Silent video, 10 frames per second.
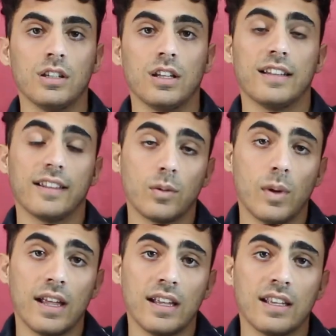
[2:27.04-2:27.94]
Another
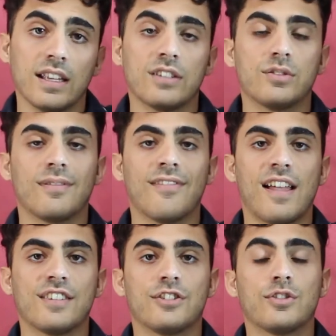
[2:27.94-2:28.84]
way is to
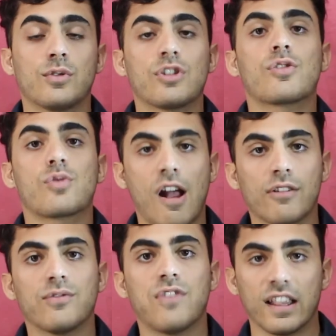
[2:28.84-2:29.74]
invest through
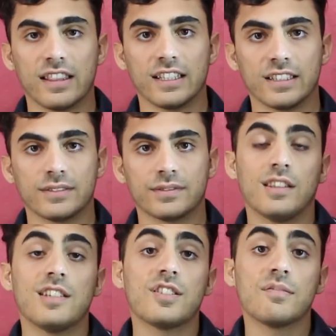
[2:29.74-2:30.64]
crowdfunding.
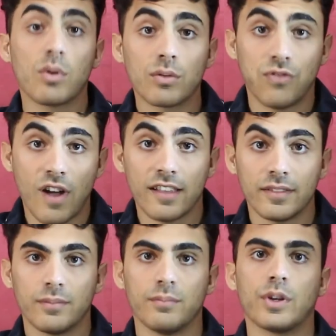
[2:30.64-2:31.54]
This is more
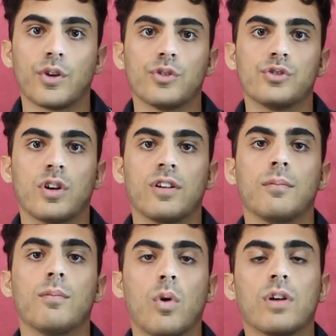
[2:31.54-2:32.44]
fun because you are
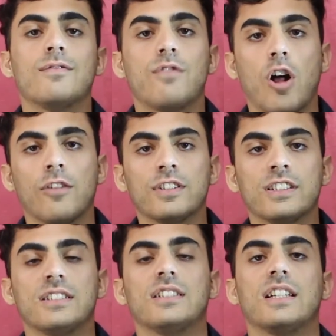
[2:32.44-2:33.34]
more involved
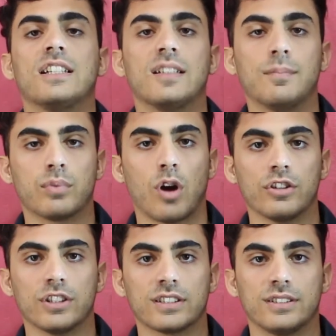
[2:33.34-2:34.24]
in the
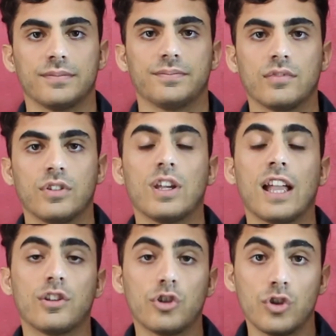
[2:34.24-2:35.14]
projects. You
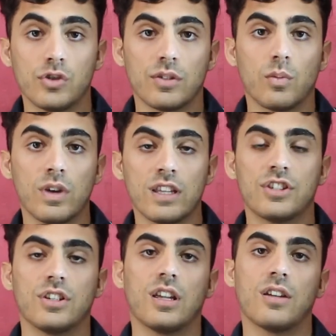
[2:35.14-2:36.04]
get to choose in
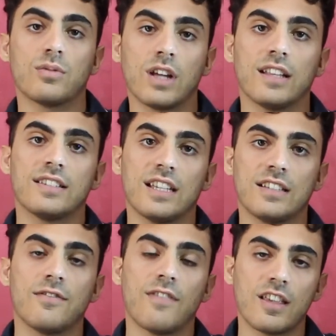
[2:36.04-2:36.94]
which real
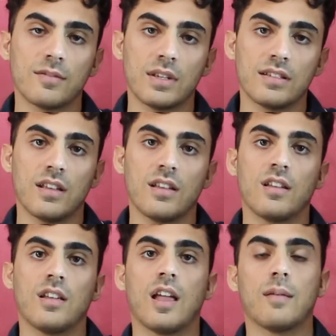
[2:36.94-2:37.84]
estate investment
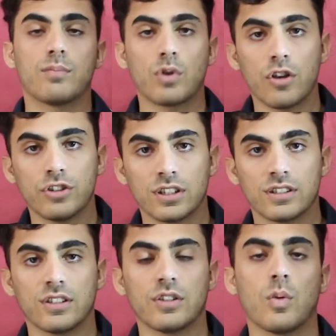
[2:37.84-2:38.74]
and
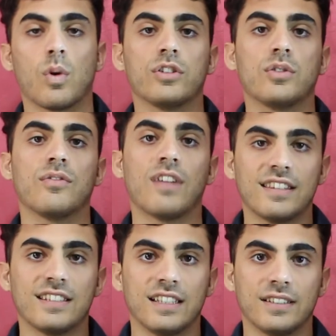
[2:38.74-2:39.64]
projects you want to
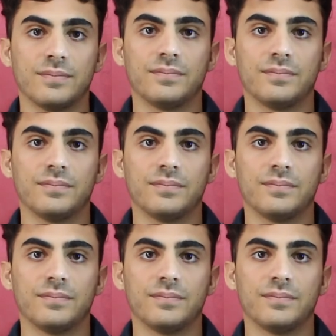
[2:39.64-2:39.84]
invest in,